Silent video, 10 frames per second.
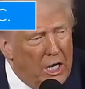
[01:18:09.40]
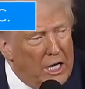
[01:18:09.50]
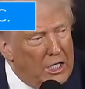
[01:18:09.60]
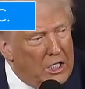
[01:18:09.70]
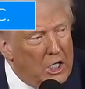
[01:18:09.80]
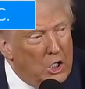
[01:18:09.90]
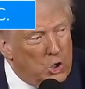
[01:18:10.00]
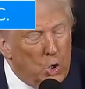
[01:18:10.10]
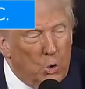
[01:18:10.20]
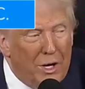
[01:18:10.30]
and it's
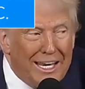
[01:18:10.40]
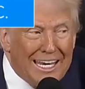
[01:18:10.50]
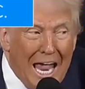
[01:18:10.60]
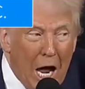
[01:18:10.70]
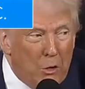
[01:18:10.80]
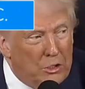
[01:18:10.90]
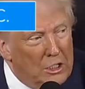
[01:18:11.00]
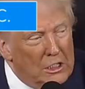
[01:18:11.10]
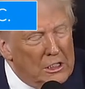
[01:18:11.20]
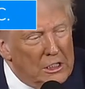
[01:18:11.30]
already out,
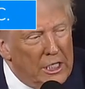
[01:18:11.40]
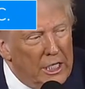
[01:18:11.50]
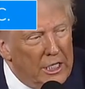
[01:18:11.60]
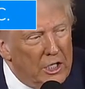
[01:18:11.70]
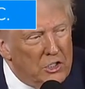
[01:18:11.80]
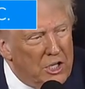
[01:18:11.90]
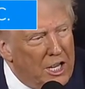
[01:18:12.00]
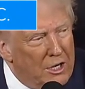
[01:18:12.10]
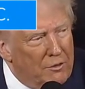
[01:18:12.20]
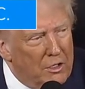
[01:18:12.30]
and it's
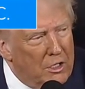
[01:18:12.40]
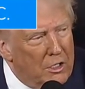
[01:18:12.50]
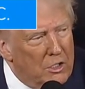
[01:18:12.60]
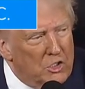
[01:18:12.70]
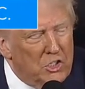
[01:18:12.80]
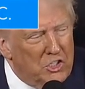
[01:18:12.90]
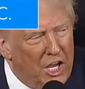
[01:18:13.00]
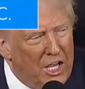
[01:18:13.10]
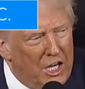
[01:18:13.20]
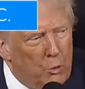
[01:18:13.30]
out of our
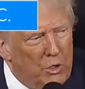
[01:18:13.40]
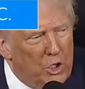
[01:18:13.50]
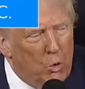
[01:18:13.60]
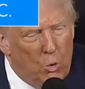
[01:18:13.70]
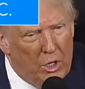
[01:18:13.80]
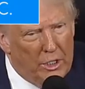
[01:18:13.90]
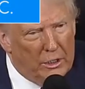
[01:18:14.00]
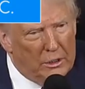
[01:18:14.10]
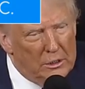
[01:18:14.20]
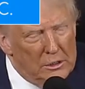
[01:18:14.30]
society. We don't want it.
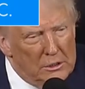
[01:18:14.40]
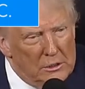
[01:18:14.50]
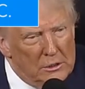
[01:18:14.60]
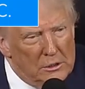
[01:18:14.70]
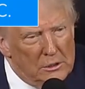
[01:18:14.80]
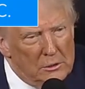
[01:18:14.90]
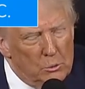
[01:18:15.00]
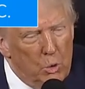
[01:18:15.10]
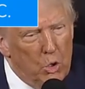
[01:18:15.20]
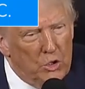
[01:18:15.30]

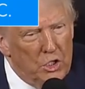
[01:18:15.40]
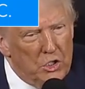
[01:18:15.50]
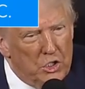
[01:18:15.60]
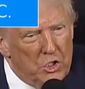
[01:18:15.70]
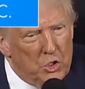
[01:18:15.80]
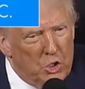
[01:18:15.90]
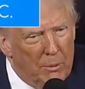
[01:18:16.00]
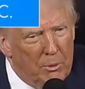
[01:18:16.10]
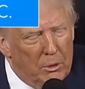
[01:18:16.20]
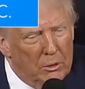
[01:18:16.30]
Wokeness is
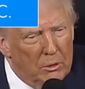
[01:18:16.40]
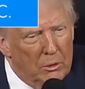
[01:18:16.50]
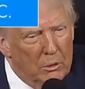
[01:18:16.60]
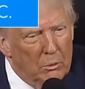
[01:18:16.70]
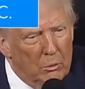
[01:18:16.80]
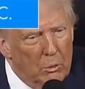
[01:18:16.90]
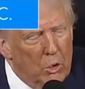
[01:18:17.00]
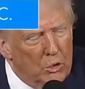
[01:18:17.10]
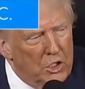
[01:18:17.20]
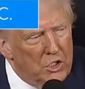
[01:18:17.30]
trouble.
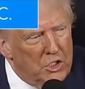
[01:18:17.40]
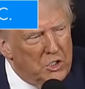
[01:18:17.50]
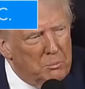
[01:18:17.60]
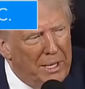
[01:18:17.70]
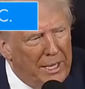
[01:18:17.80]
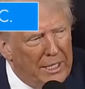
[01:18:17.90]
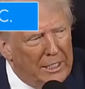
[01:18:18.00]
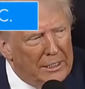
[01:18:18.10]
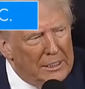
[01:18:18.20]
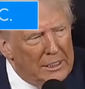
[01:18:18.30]
Wokeness is
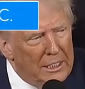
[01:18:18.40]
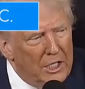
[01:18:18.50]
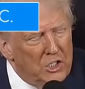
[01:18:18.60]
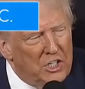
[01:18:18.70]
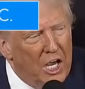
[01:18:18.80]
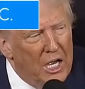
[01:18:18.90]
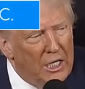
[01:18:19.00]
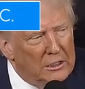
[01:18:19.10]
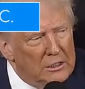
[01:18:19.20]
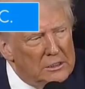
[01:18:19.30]
bad. It's
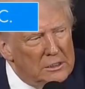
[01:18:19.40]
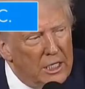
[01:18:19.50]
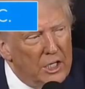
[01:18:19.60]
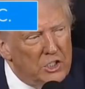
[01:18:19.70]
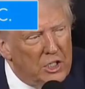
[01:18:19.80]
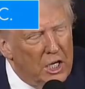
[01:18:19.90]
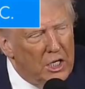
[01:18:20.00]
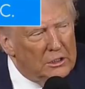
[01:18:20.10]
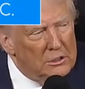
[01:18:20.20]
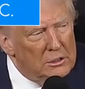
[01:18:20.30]
gone. It's
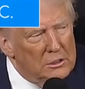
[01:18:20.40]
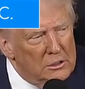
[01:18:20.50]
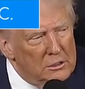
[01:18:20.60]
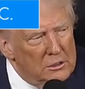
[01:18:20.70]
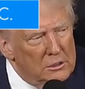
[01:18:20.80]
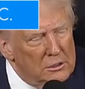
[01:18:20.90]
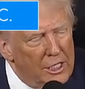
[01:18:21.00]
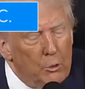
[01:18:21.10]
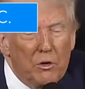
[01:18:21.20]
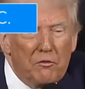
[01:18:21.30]
gone.
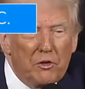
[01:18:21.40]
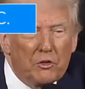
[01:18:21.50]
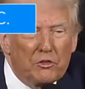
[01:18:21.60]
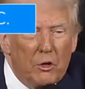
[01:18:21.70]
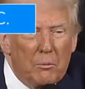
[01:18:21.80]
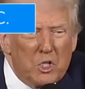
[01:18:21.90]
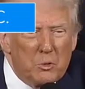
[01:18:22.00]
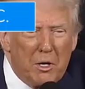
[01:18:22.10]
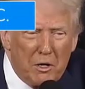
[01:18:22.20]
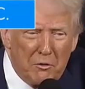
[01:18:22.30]
And we feel so much
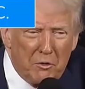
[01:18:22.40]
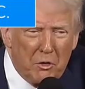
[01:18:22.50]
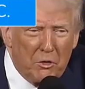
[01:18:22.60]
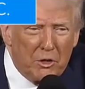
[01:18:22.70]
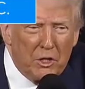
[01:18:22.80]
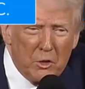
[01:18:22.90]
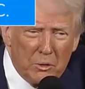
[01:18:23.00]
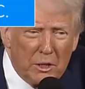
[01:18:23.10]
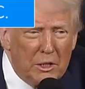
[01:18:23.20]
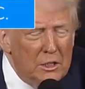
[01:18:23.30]
better for it, don't
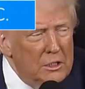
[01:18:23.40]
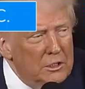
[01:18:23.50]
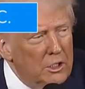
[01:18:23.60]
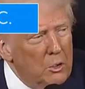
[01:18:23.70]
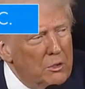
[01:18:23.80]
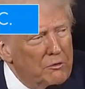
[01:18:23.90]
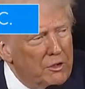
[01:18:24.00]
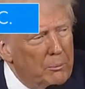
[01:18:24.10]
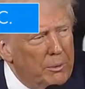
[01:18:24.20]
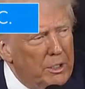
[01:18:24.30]
we? Don't we
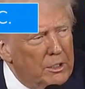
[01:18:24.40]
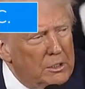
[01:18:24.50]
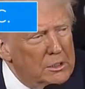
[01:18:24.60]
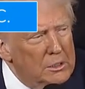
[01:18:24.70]
feel better?